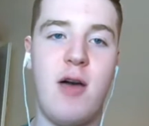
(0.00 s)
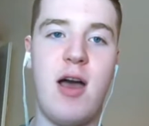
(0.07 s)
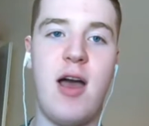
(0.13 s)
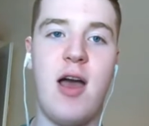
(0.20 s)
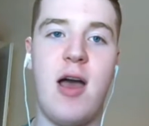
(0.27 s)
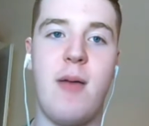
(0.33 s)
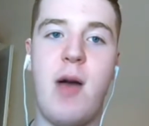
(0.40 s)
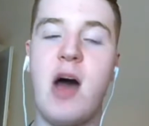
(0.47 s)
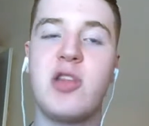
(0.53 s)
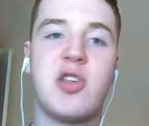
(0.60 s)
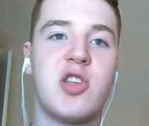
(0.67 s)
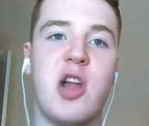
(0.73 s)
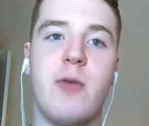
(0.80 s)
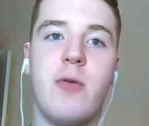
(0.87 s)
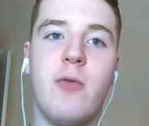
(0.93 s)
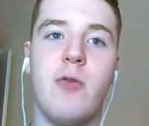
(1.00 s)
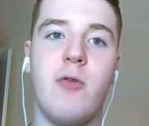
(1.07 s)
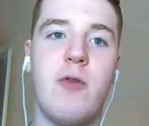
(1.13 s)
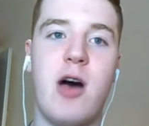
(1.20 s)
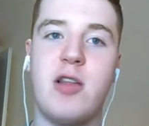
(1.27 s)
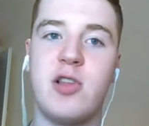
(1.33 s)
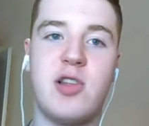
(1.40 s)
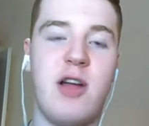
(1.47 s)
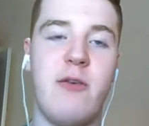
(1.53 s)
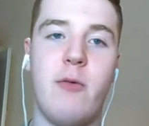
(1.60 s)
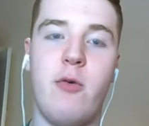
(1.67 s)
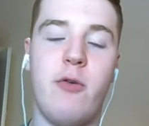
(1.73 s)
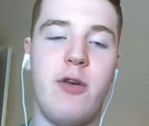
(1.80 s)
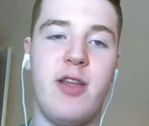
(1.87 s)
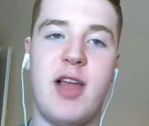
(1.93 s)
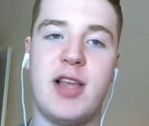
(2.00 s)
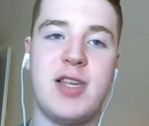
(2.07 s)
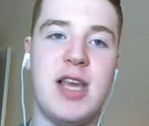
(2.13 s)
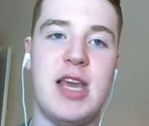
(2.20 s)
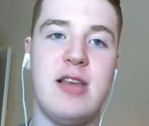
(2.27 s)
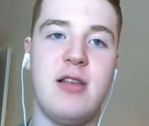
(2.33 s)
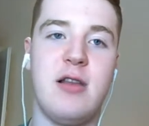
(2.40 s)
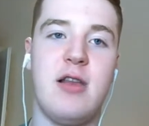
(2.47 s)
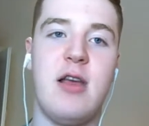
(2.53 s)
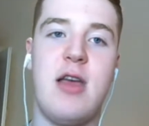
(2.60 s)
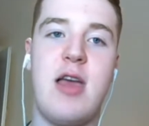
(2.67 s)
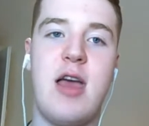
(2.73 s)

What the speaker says: Unstoppable in that season.